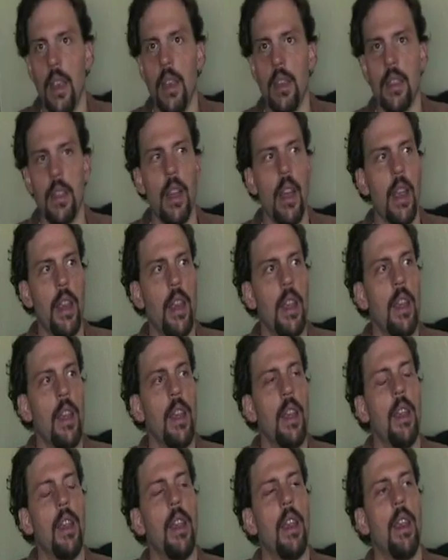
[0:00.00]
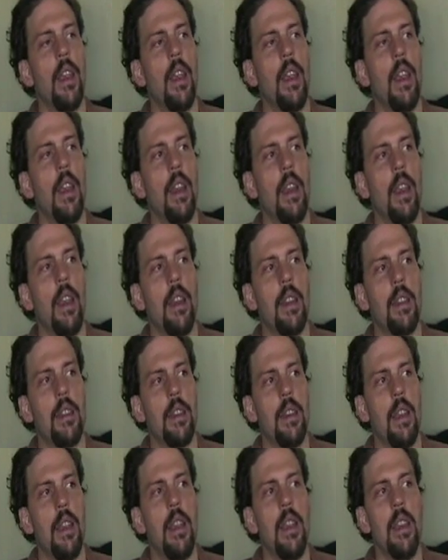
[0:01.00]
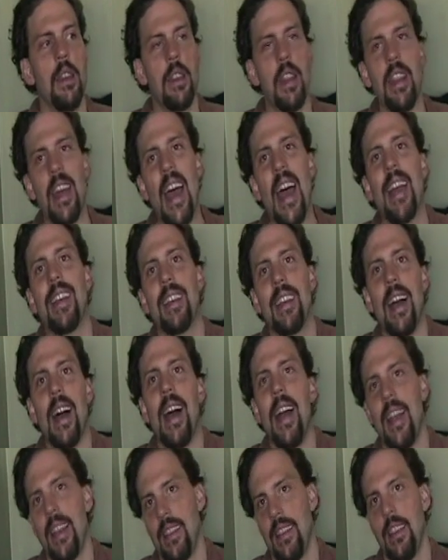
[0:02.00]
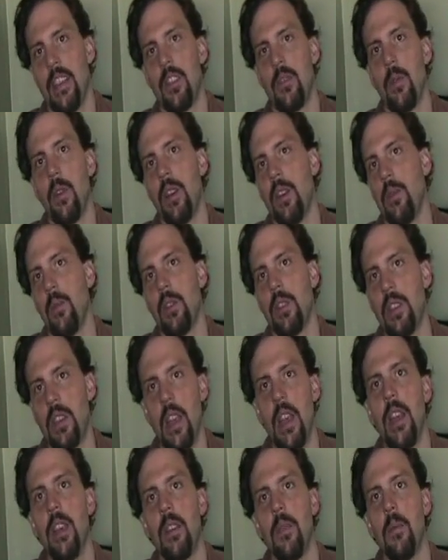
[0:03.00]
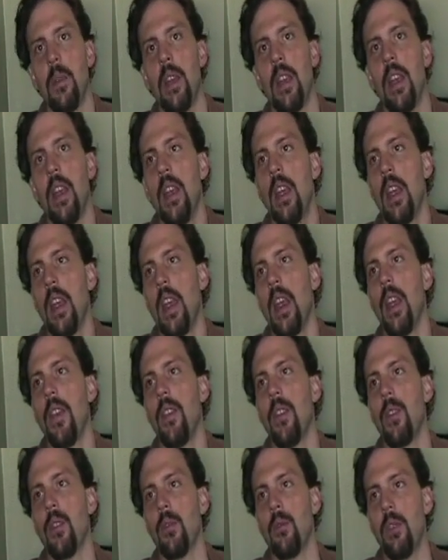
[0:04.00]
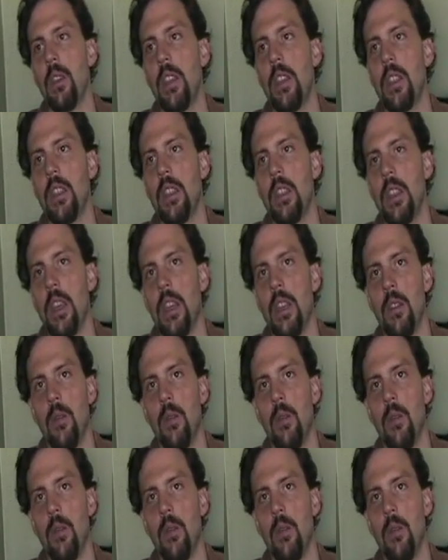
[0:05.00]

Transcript: it's like it, it's he's that guy is what it was saying to me. And the reason that